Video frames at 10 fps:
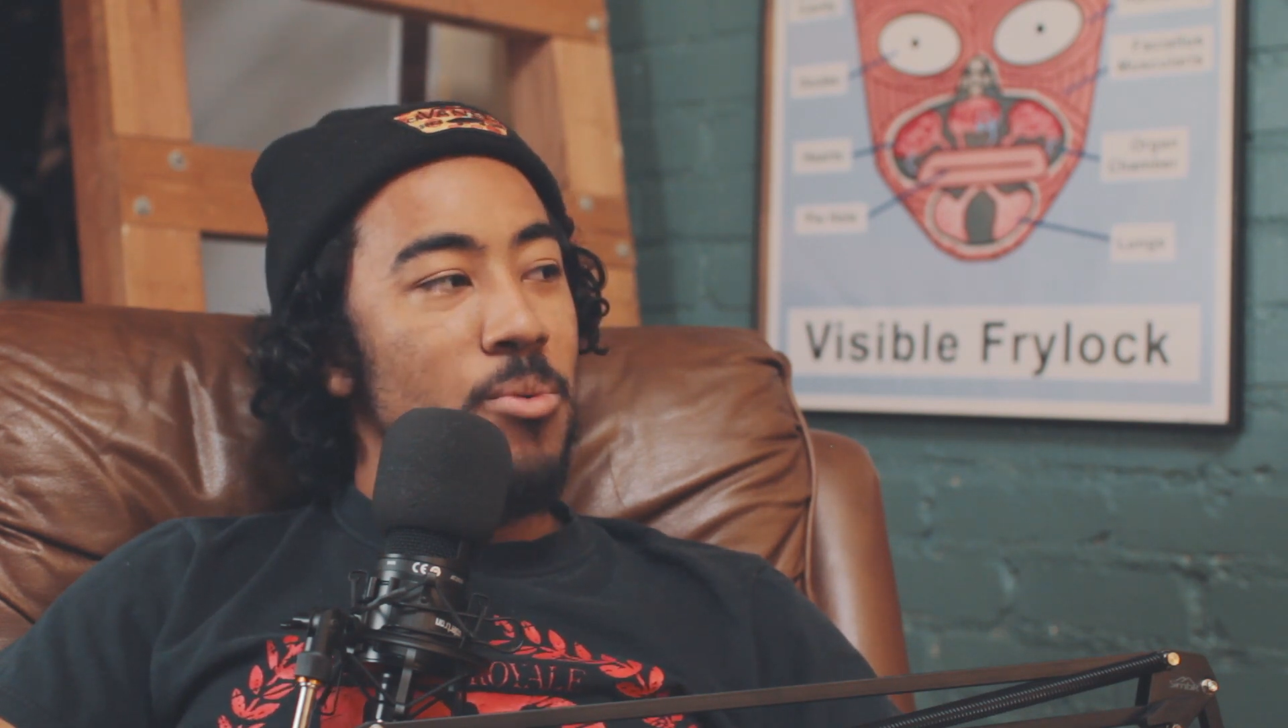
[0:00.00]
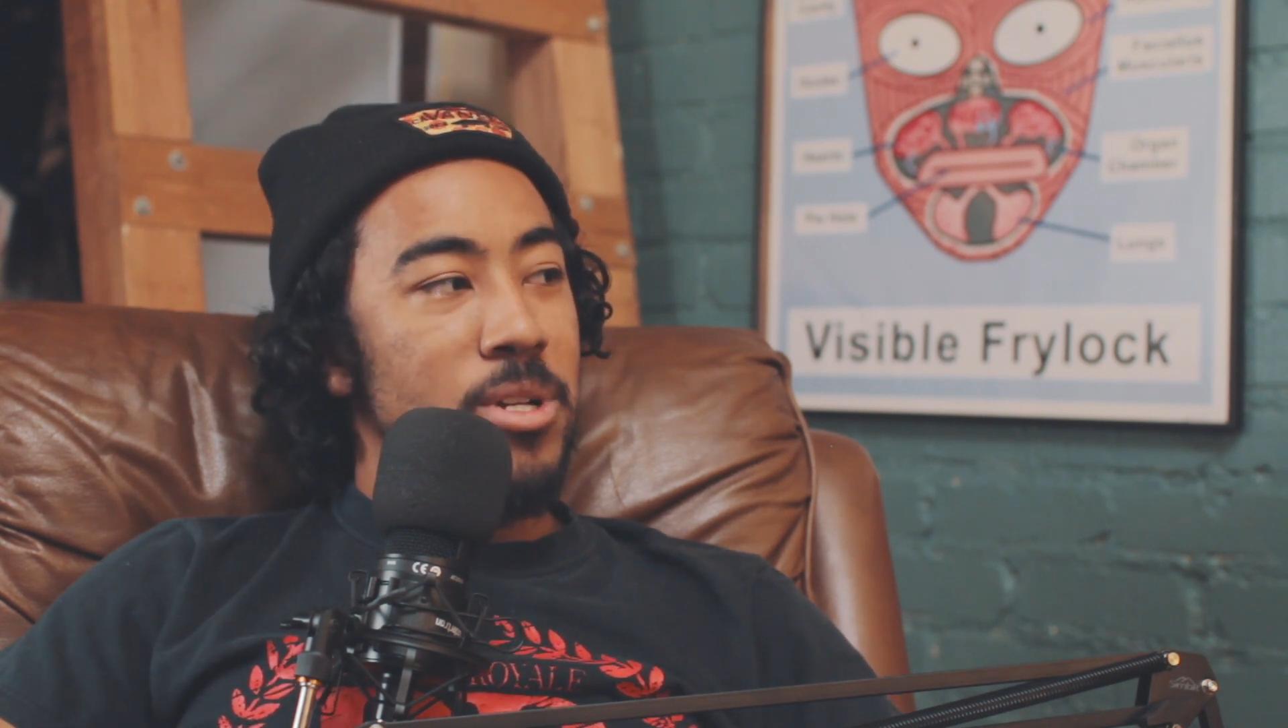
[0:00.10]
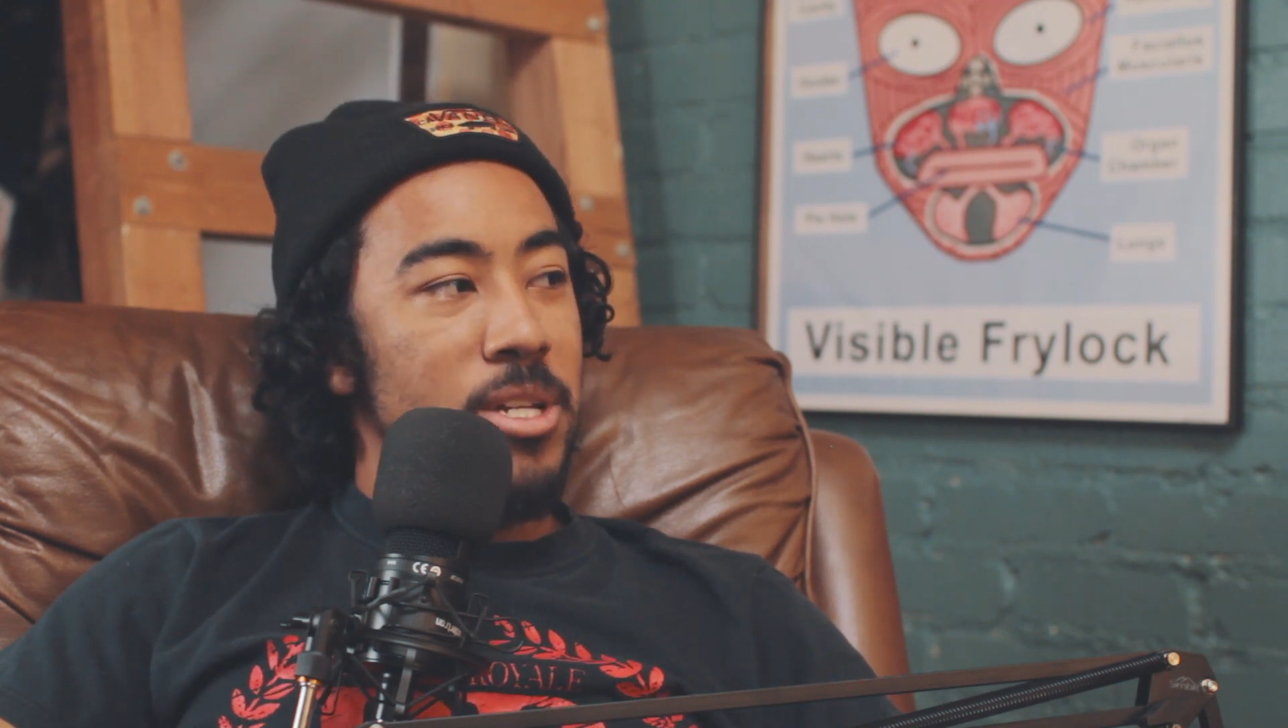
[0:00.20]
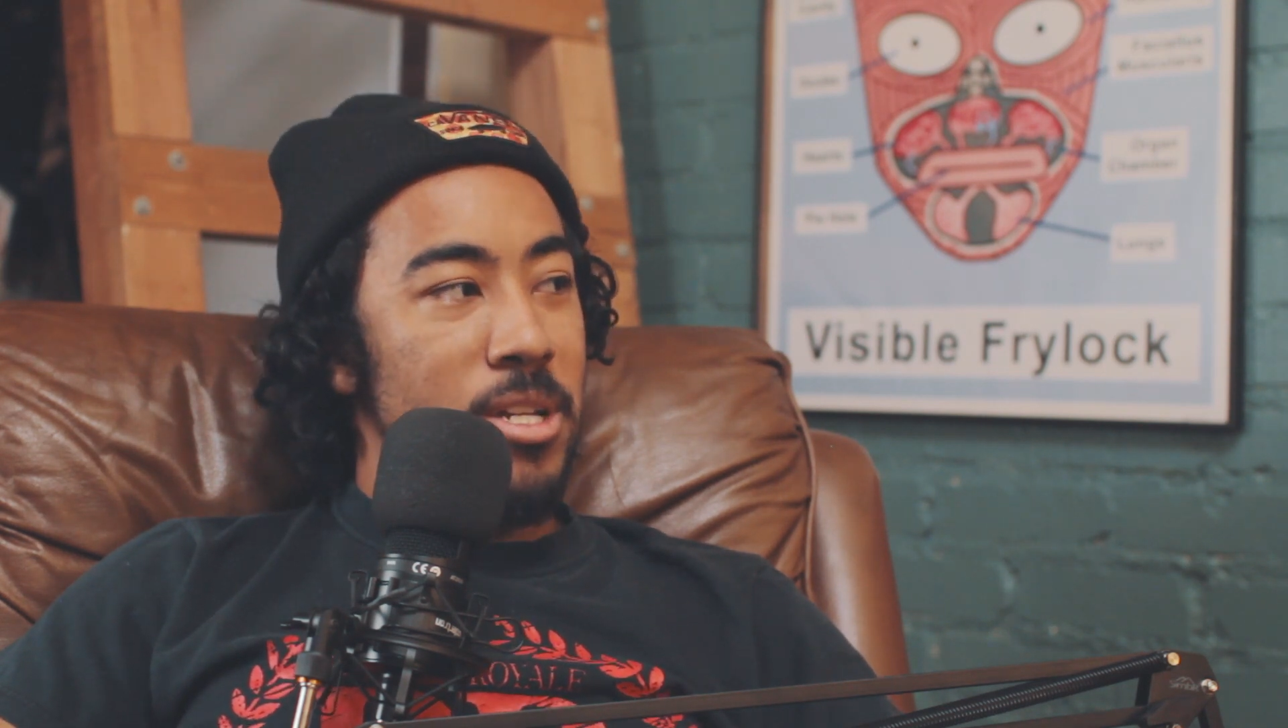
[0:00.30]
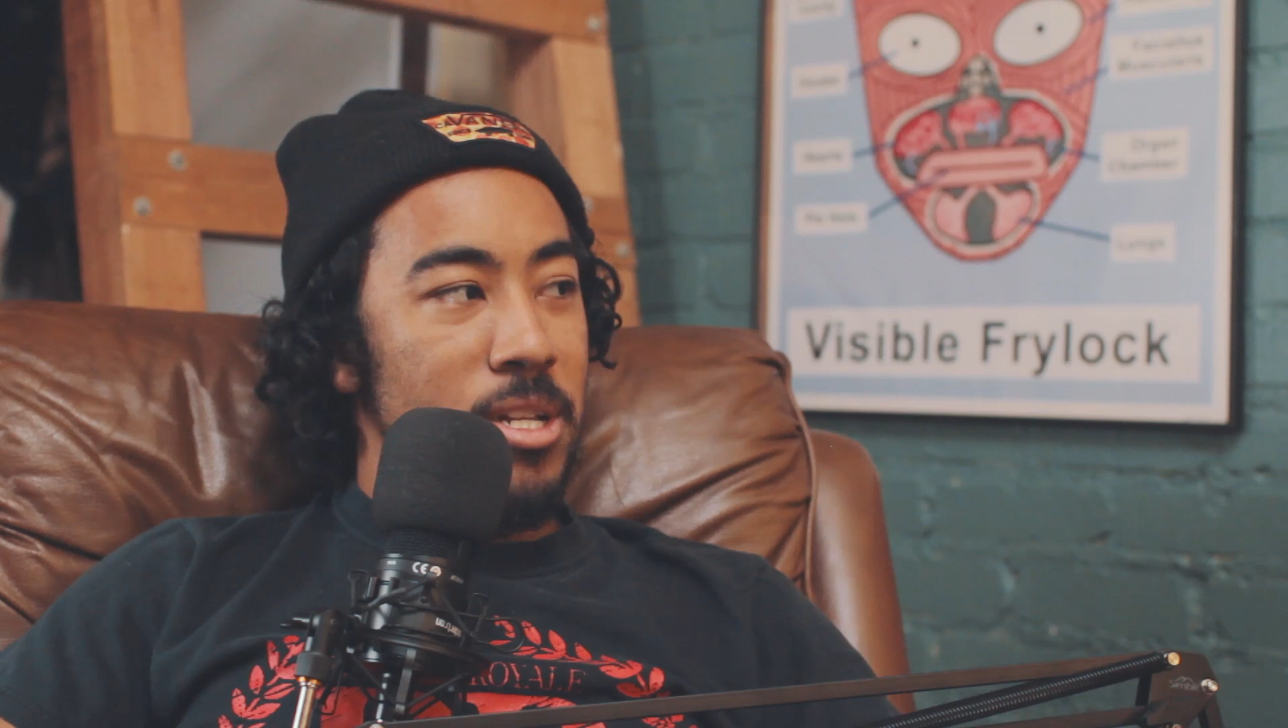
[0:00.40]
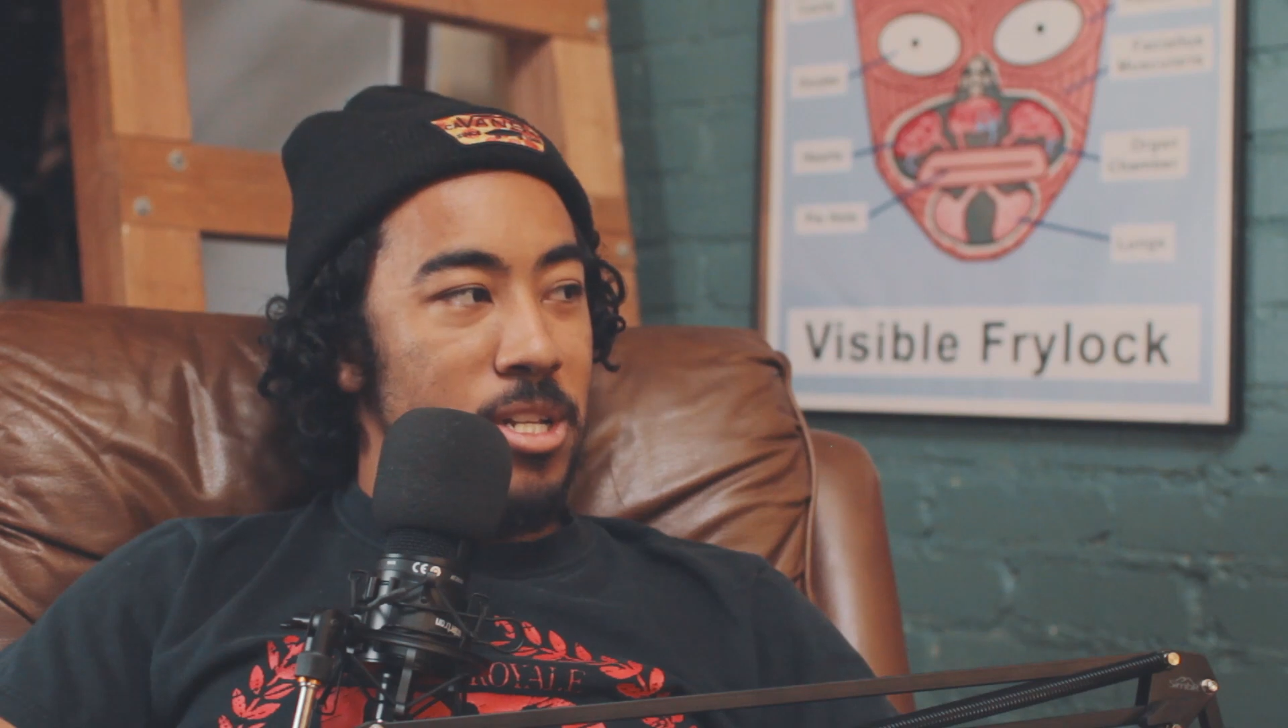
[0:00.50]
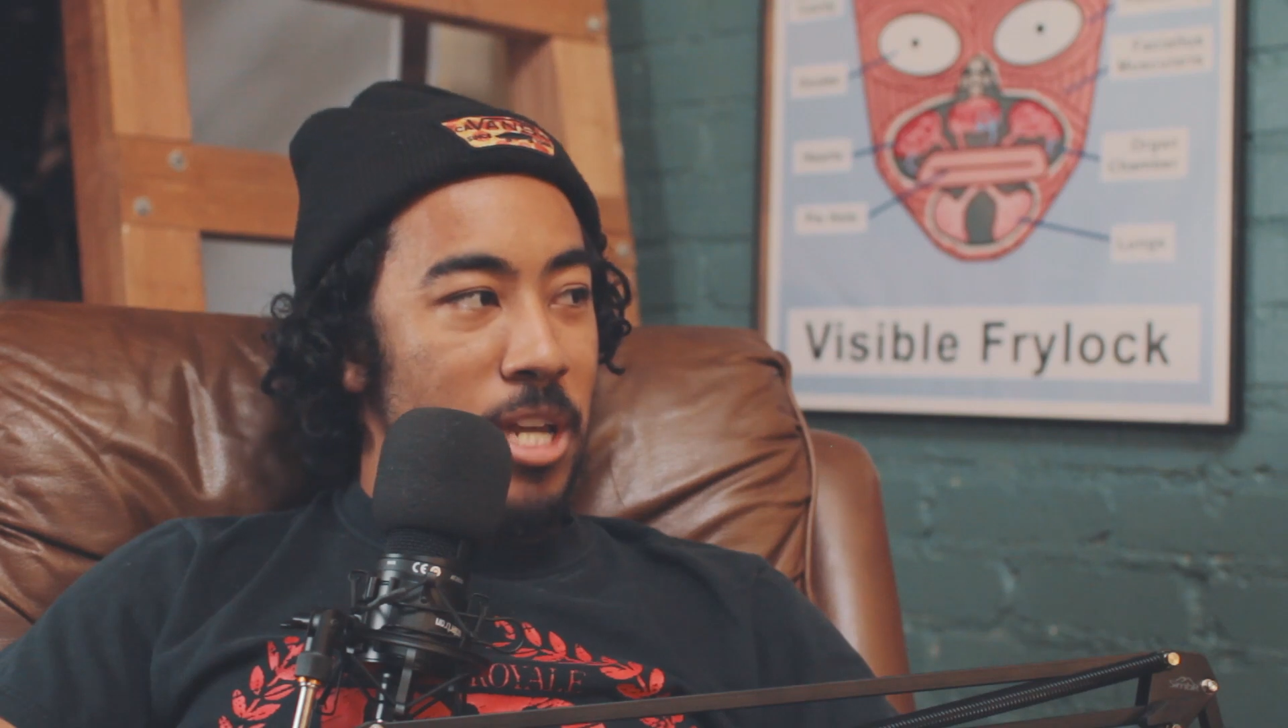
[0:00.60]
wouldn't